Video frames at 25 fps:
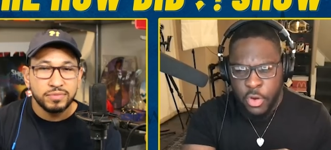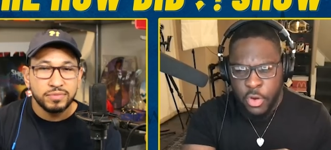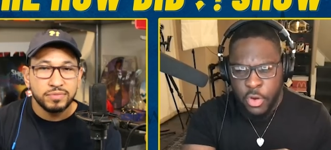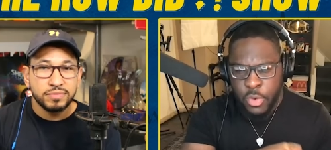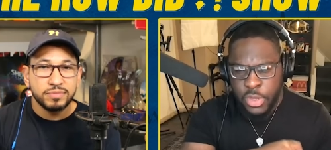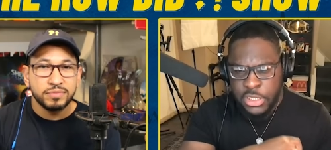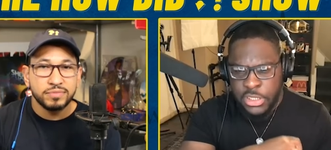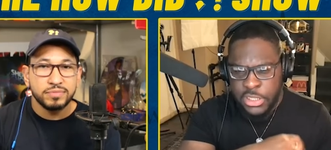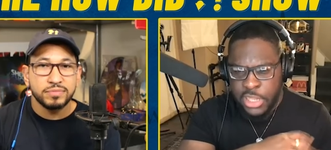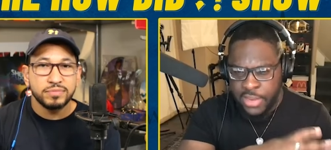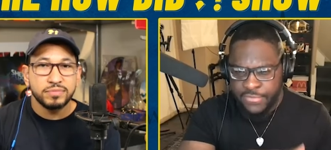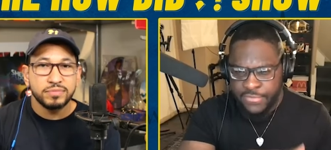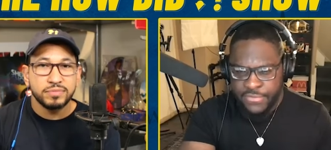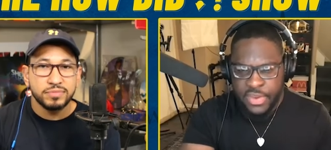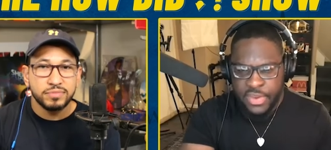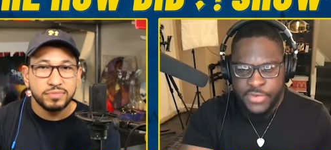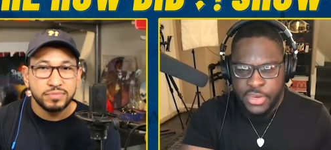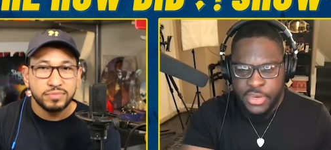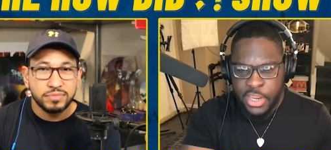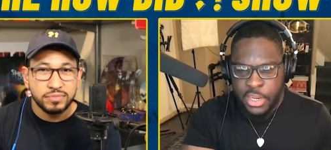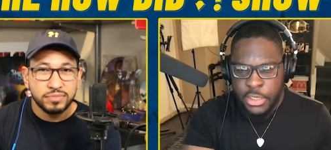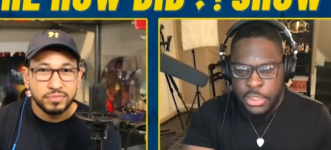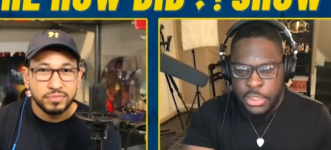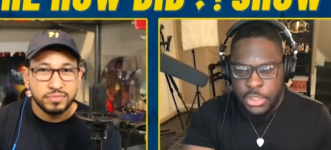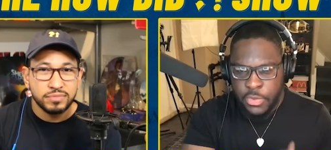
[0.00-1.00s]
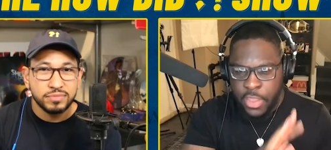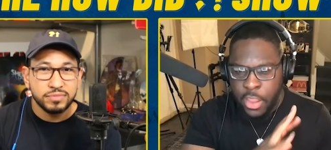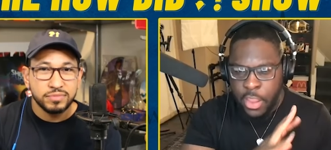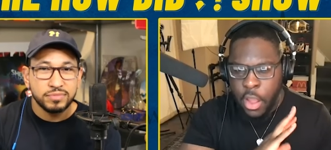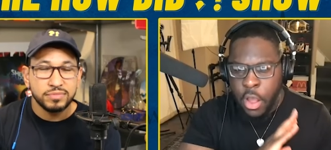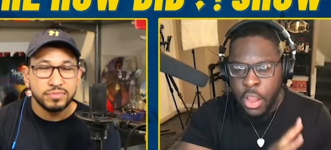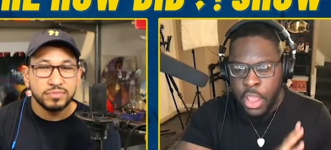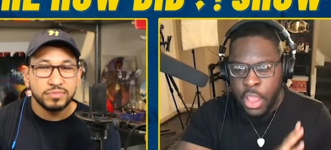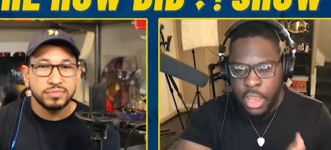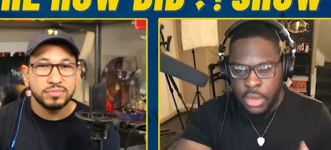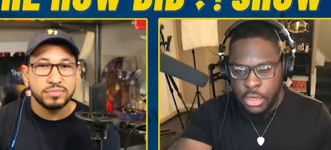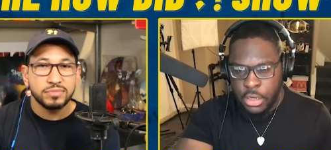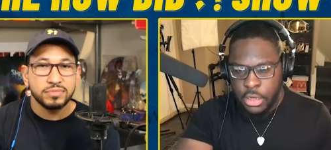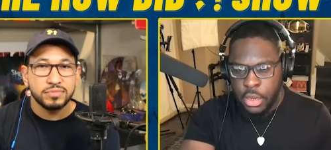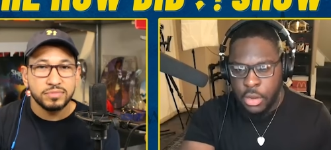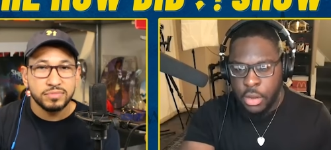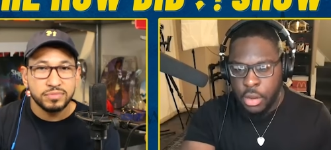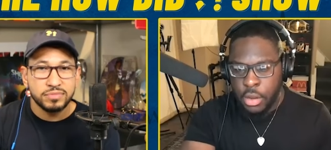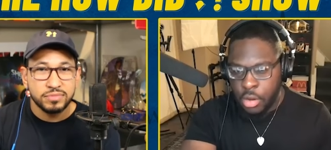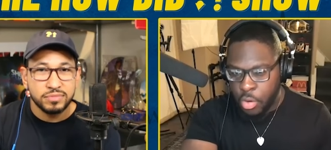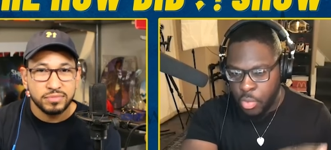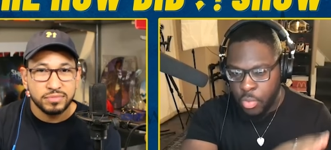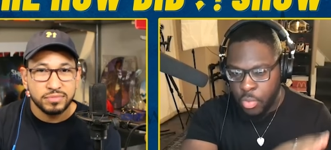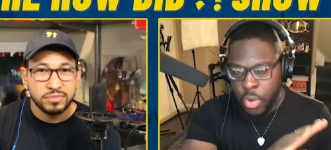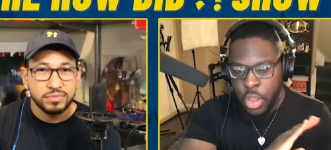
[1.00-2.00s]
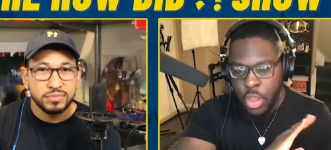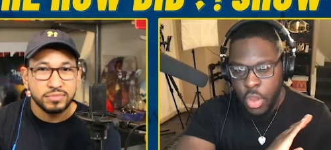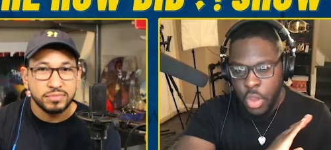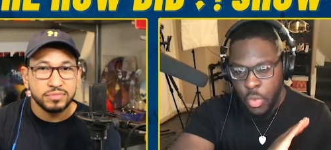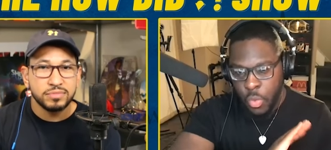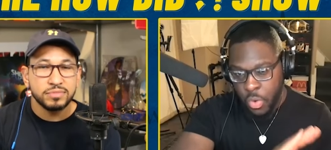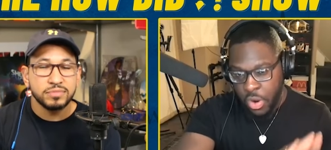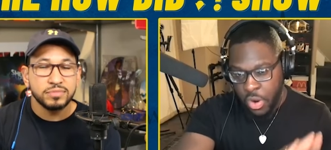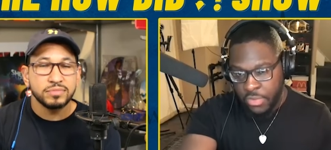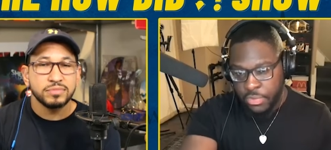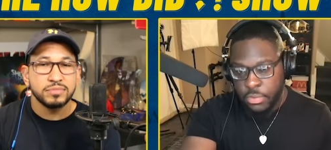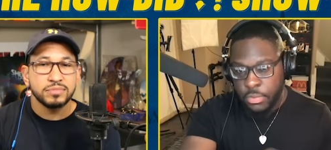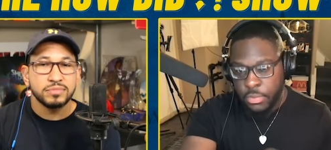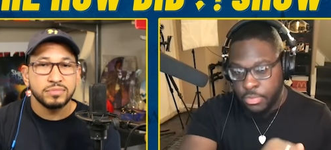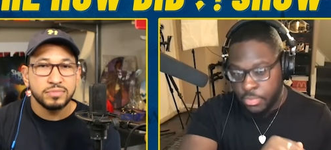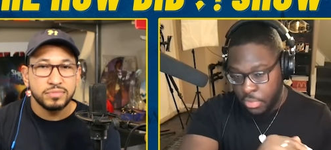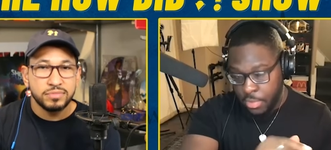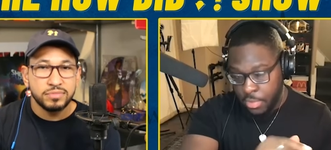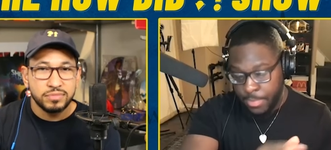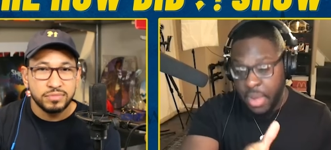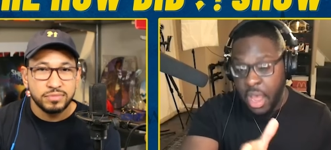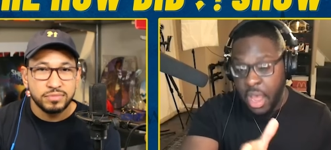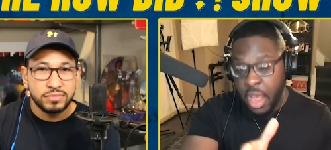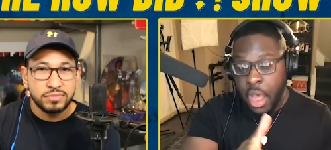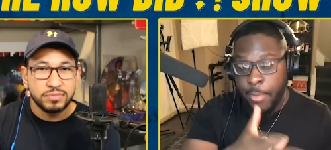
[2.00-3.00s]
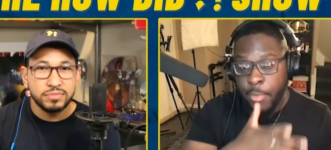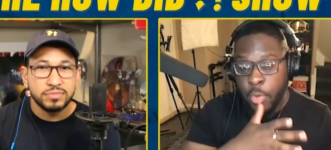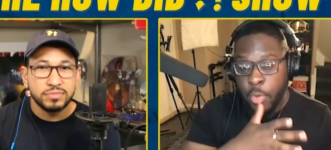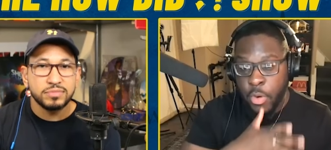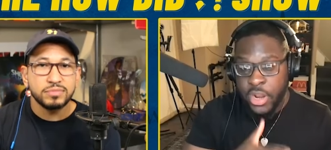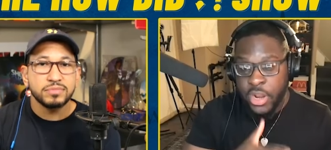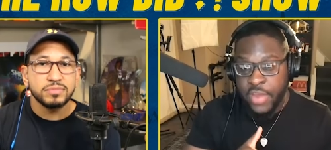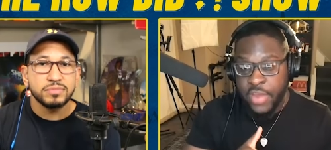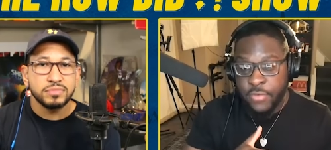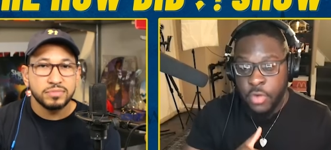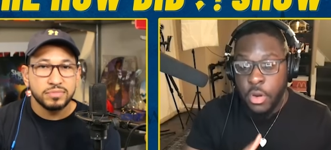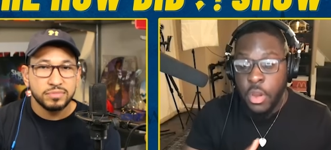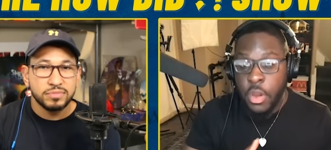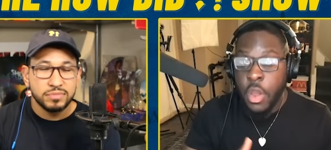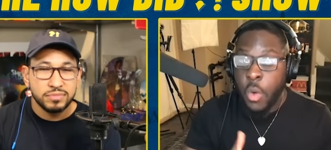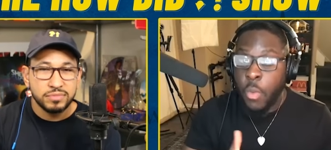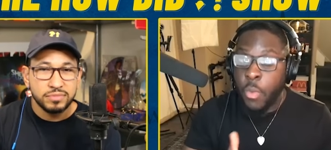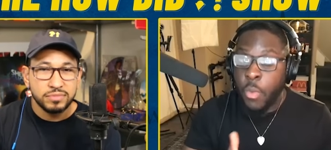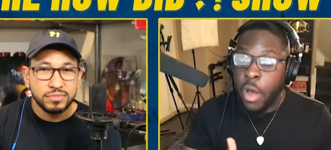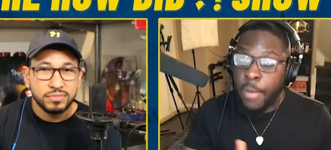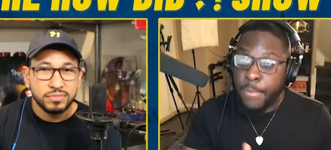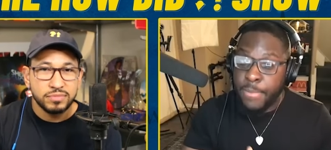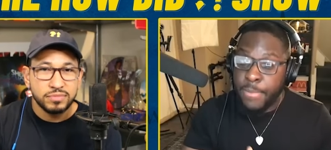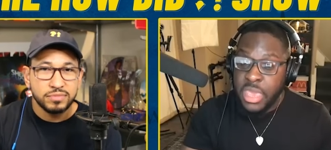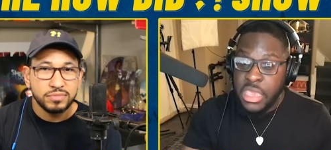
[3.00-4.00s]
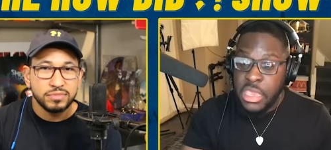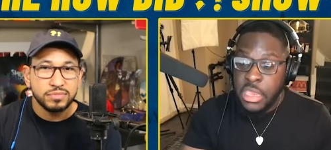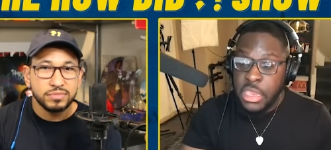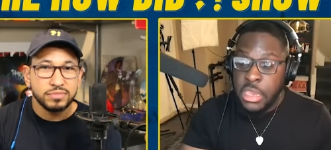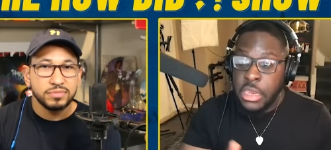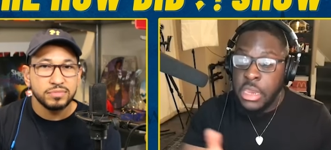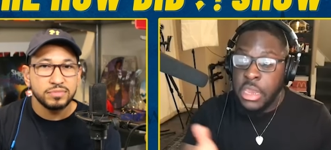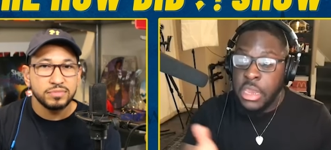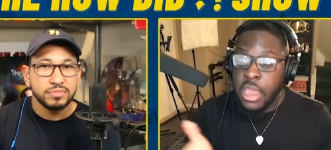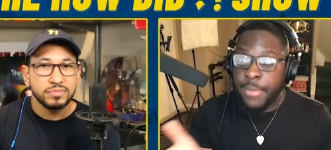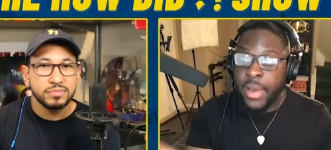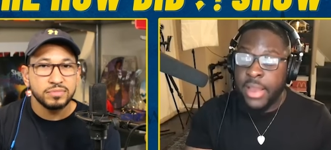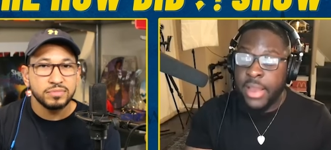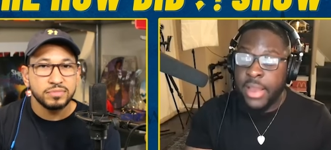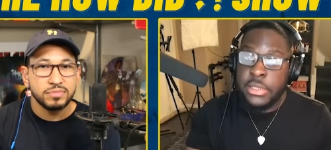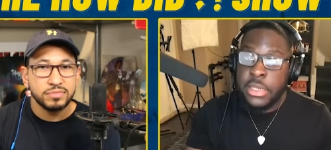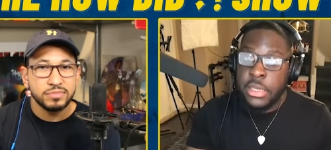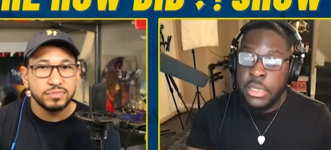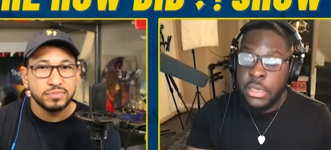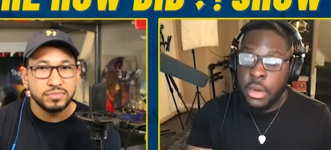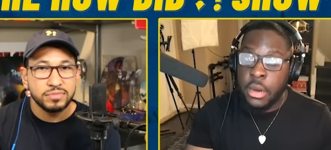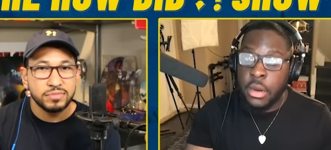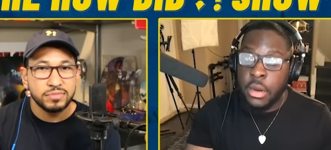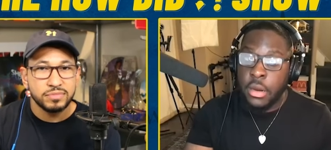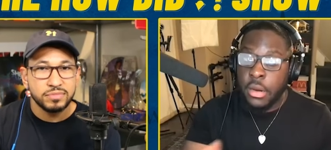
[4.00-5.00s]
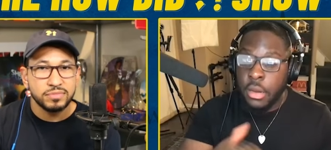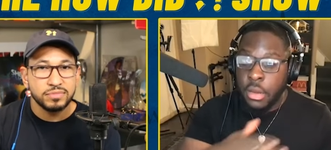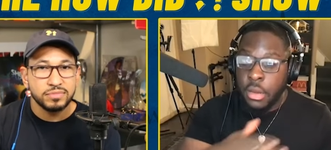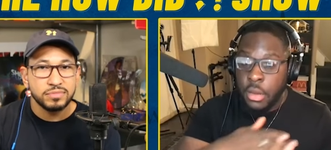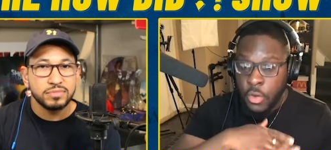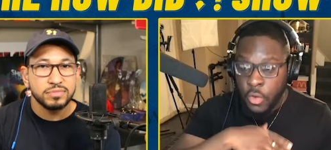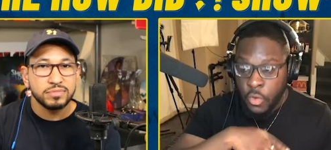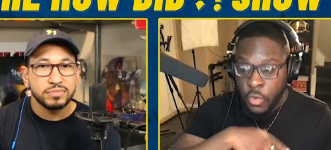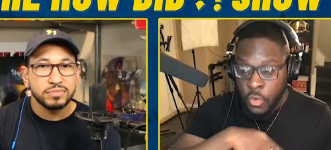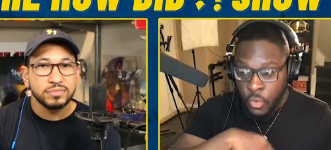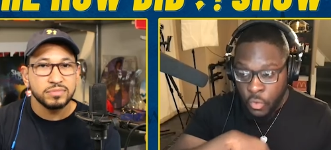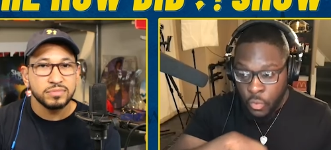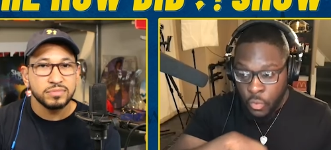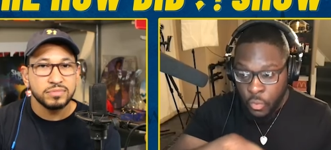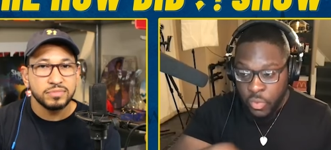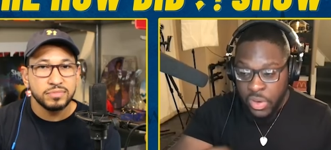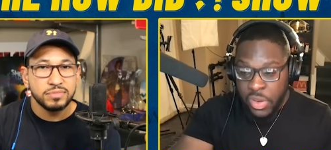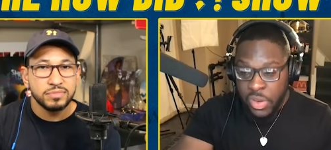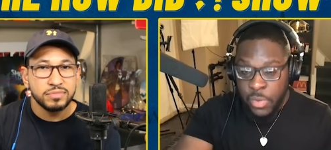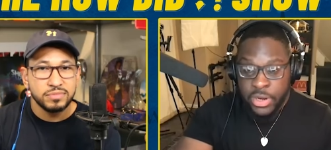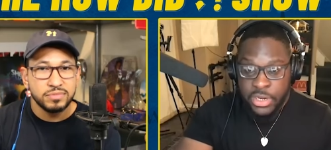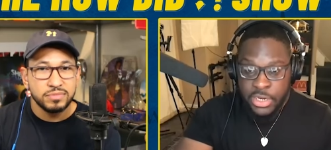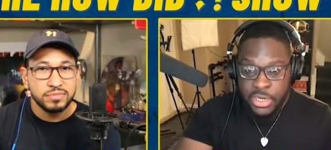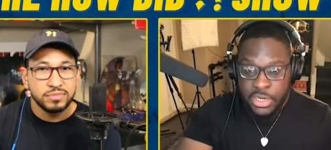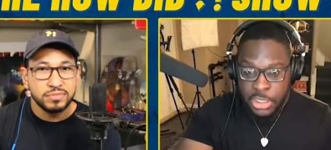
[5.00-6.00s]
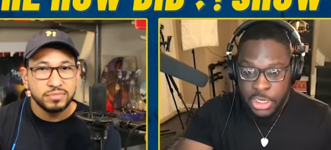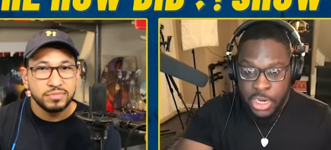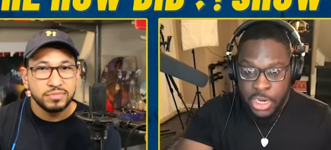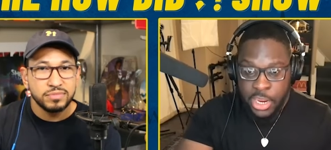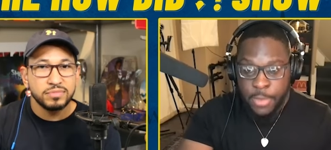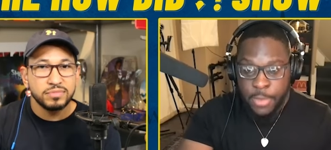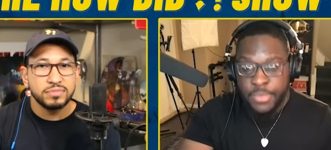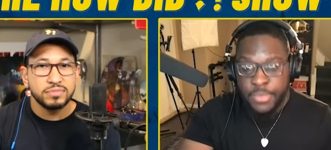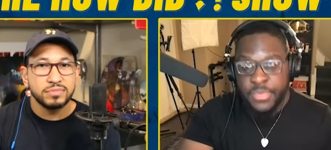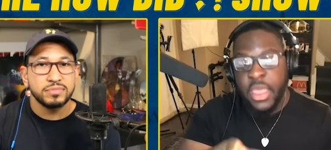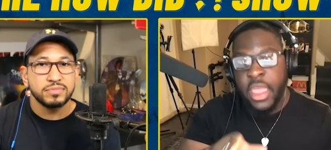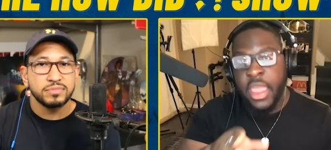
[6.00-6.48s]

Speaker 1: was like fifteen. So they all got to go home with the mom or whatever, while me and my singer, we went to jail.